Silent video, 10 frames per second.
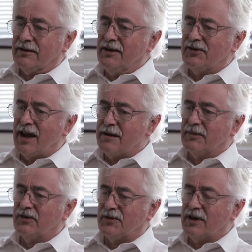This
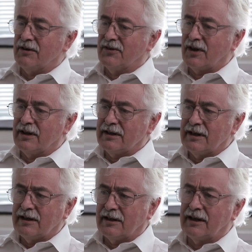atmosphere is a
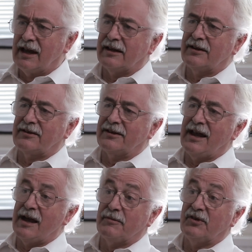little like
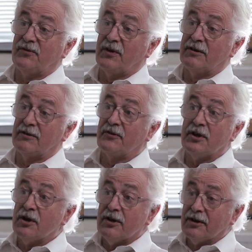the atmosphere of
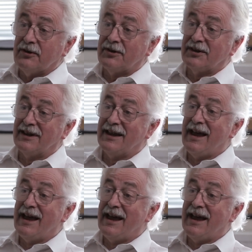the Earth